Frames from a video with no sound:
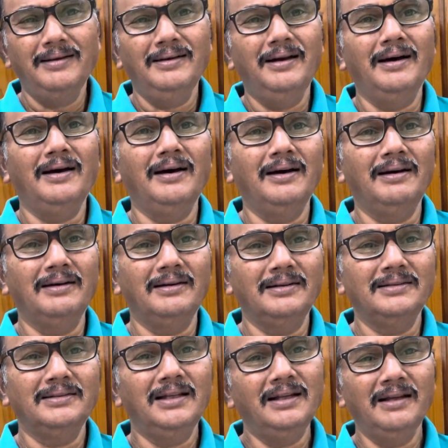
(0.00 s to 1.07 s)

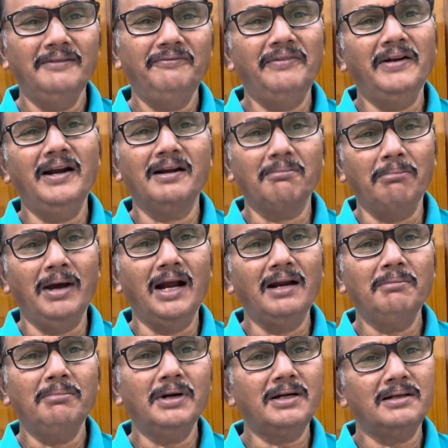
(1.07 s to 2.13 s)
Then I felt bad,
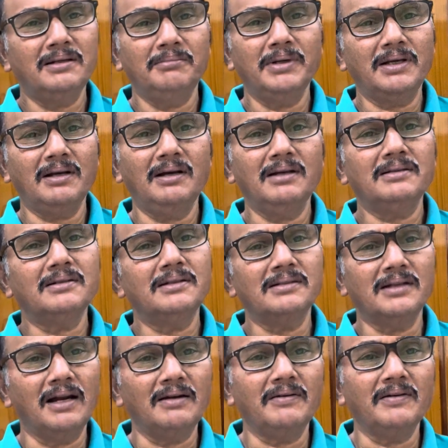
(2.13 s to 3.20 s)
but because it is an
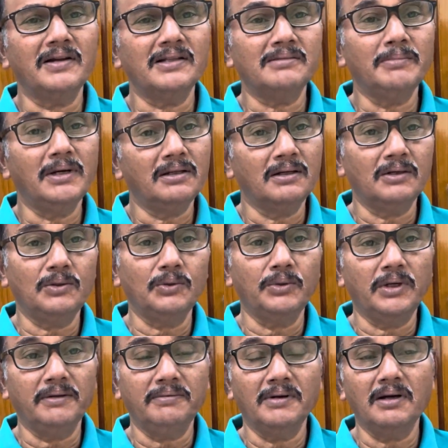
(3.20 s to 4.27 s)
advertisement, that too
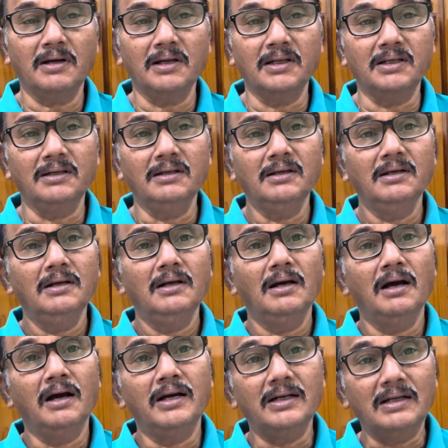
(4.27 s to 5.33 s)
definitely
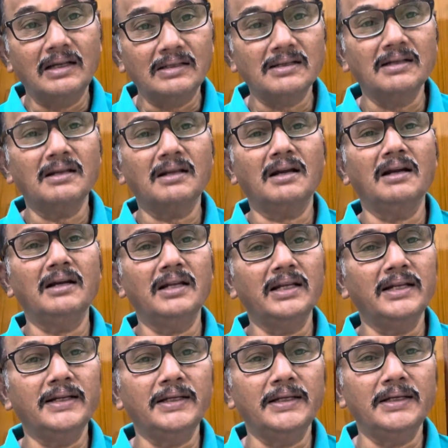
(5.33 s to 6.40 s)
it doesn't
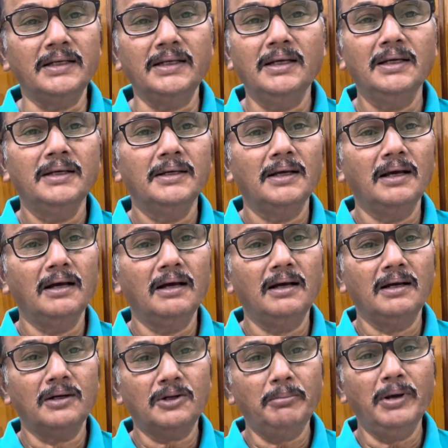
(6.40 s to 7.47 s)
contain any
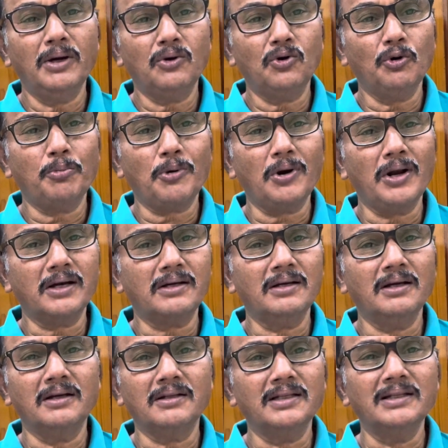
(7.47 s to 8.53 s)
tobacco product
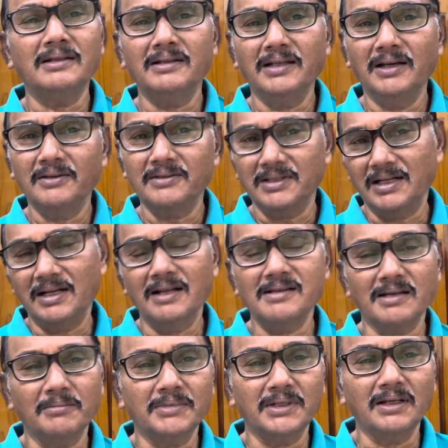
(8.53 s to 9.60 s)
or thing. He has written
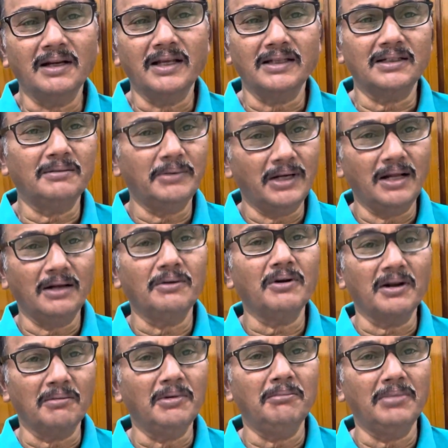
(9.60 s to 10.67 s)
something like that, but I don't
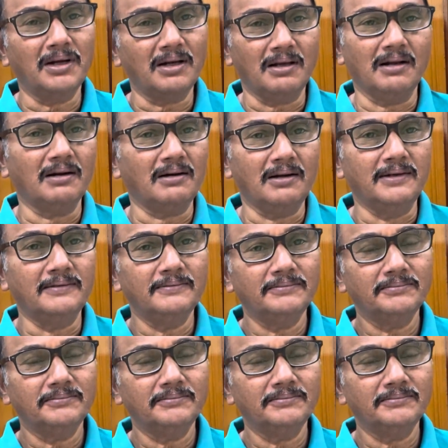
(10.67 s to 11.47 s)
remember correctly.